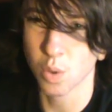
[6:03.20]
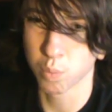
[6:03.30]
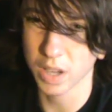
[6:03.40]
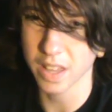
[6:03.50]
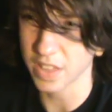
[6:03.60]

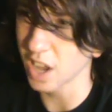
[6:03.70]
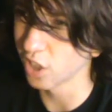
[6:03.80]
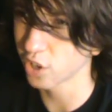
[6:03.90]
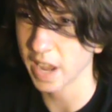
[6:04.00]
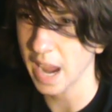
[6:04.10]
really the
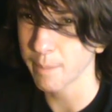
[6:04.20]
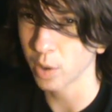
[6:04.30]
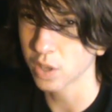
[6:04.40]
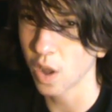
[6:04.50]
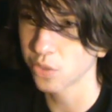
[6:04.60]
other game
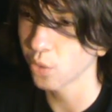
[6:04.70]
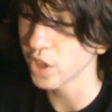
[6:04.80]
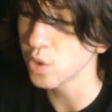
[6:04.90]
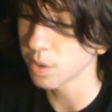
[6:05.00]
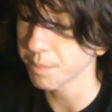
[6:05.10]
on console
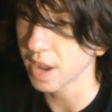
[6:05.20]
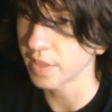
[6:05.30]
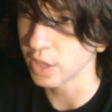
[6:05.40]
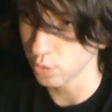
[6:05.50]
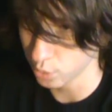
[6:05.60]
that you
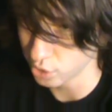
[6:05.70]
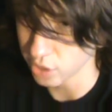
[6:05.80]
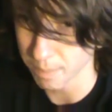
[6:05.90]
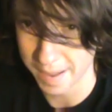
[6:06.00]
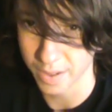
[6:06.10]

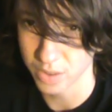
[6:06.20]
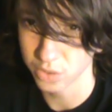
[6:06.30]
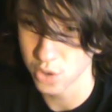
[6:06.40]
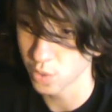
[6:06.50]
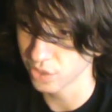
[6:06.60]
should compare
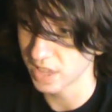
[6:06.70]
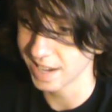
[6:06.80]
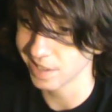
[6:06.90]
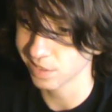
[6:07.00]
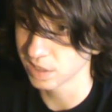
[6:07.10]
this to, because
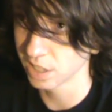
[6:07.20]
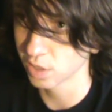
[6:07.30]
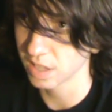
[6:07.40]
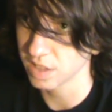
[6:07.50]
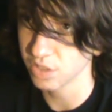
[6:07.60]
that is
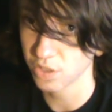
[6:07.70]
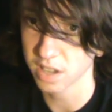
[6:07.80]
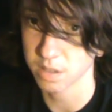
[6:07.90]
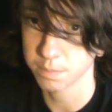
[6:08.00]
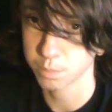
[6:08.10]
literally
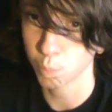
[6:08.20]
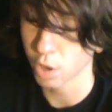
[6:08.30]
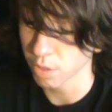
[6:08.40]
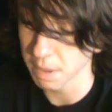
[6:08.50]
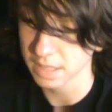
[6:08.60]
the
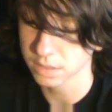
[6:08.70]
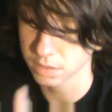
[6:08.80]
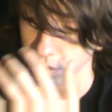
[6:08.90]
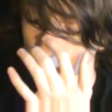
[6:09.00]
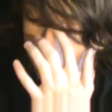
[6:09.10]
one of the
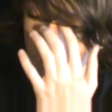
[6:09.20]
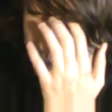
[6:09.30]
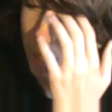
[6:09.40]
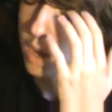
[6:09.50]
best looking games.